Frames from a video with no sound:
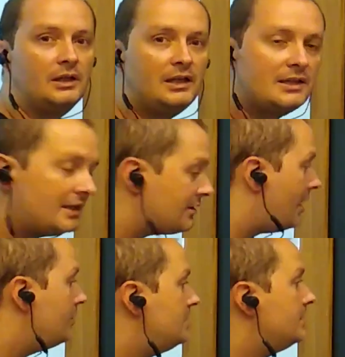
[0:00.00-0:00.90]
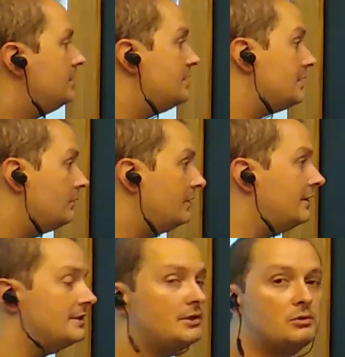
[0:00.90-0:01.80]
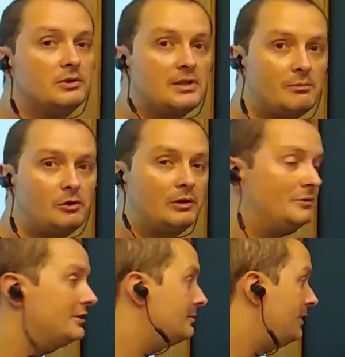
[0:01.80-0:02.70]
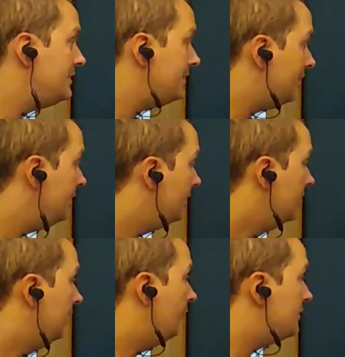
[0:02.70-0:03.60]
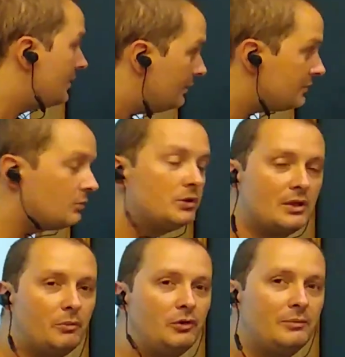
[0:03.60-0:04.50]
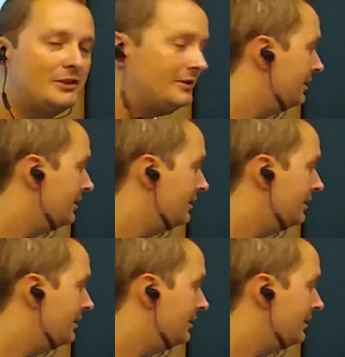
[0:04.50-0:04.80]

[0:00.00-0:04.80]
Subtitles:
And that's how we deal with this issue of double limits. Basically, we don't do a double limit.